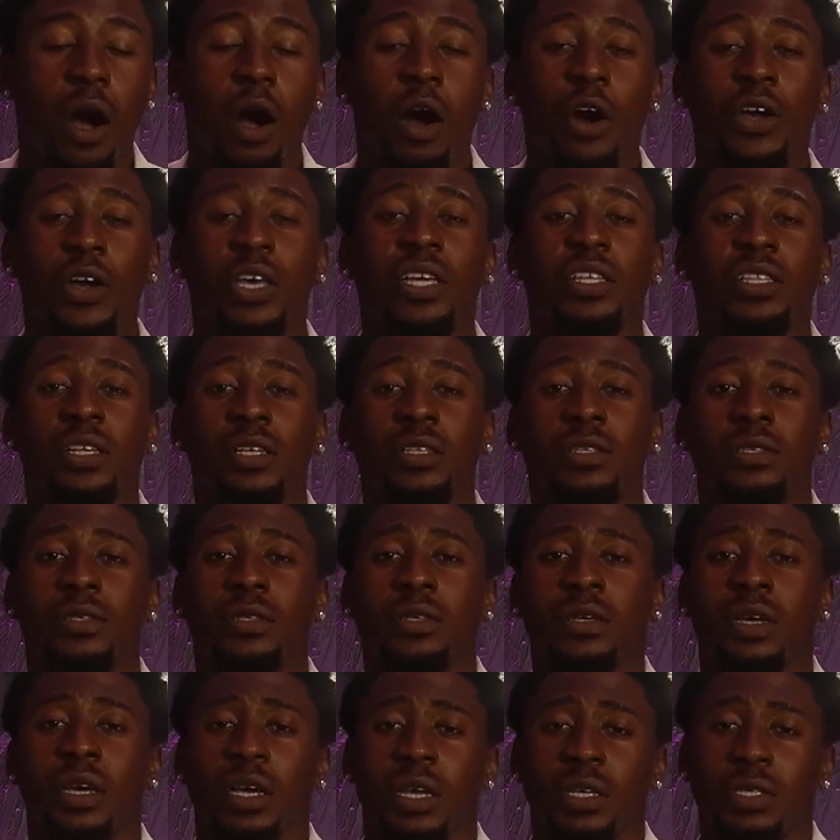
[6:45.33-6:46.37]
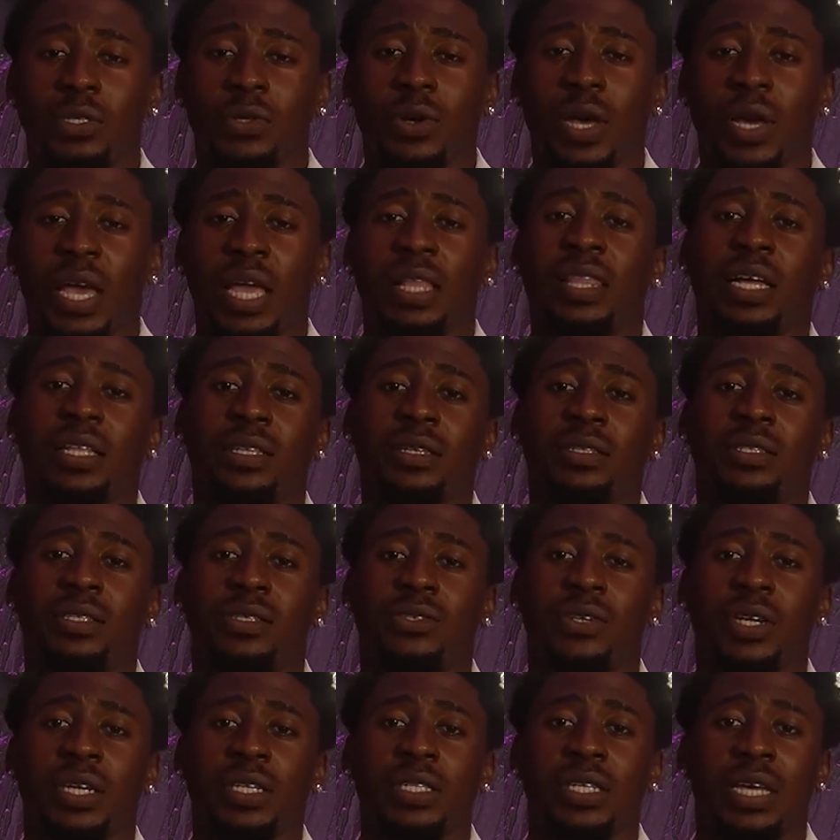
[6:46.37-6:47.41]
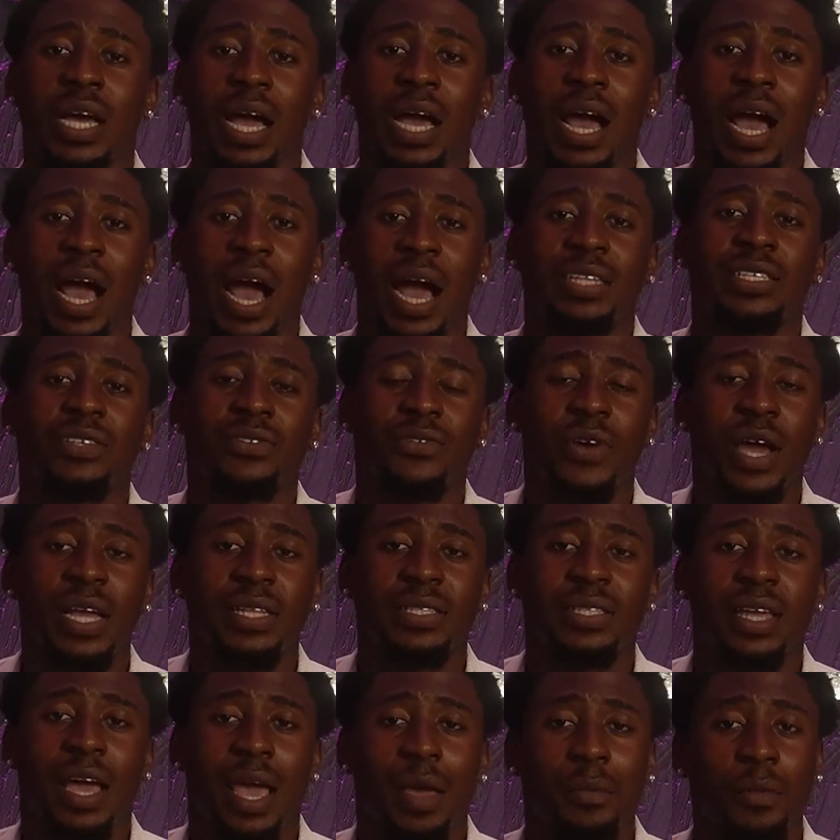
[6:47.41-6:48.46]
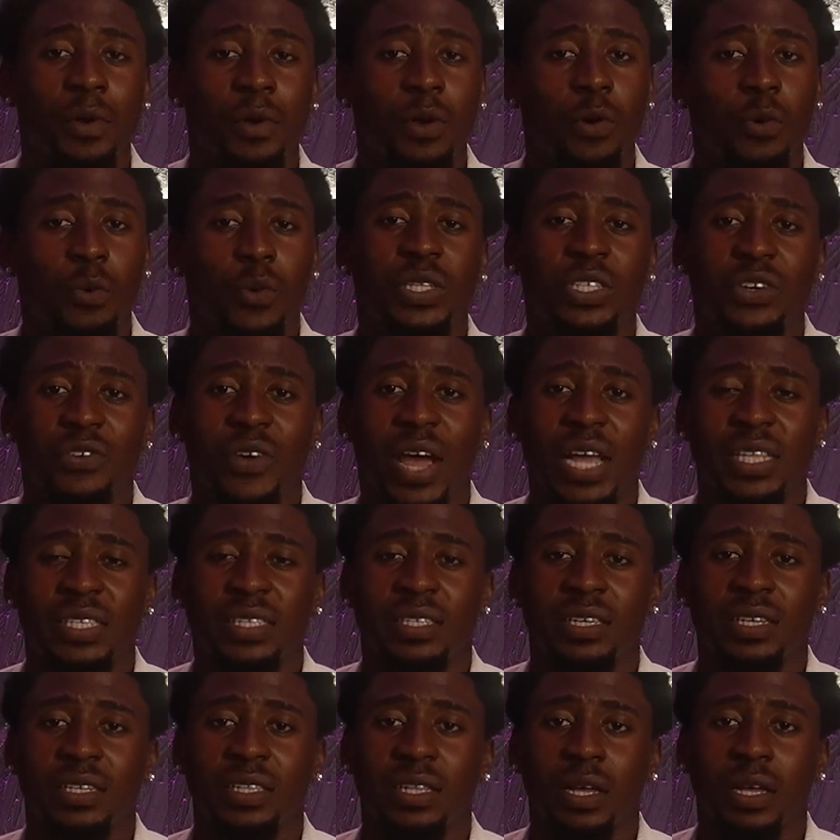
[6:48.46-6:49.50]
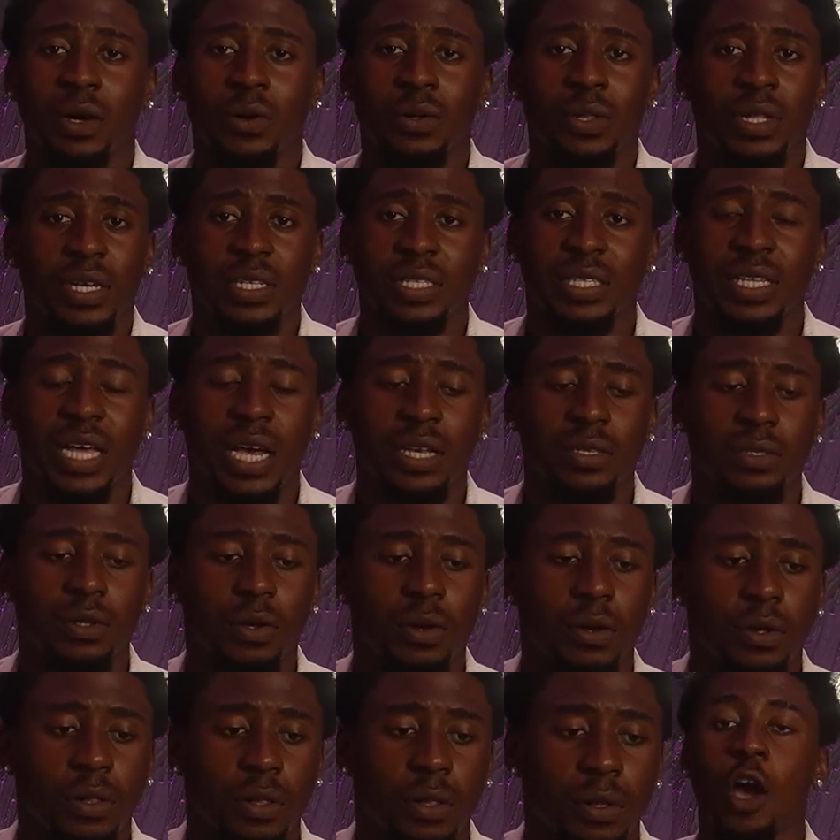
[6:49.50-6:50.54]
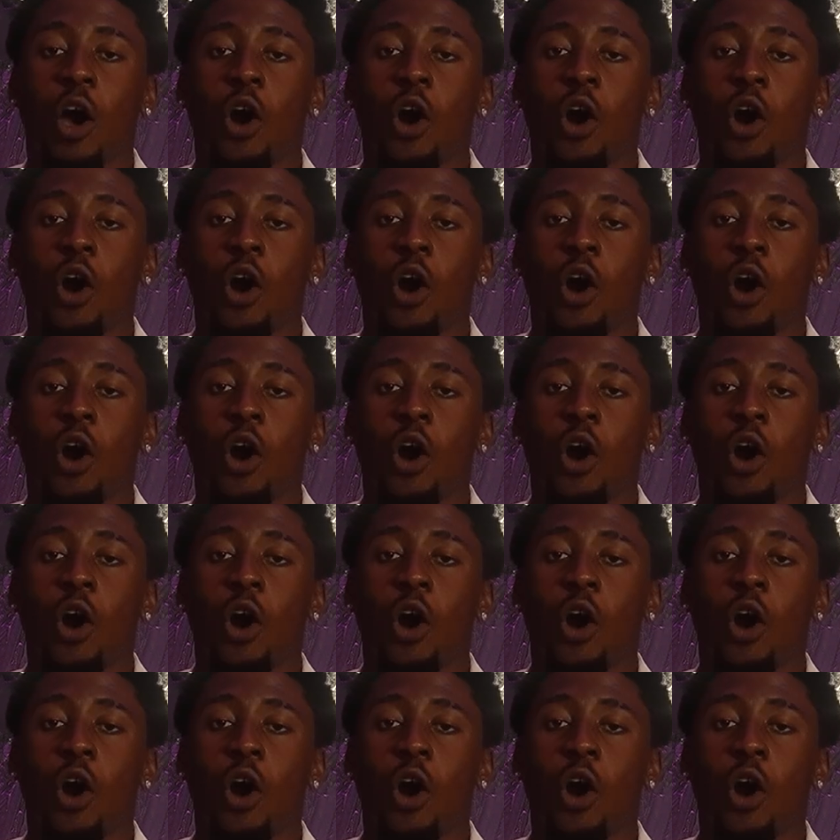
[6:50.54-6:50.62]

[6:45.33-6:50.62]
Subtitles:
All you need is to enter the trade at the right time with the right signal. That's all.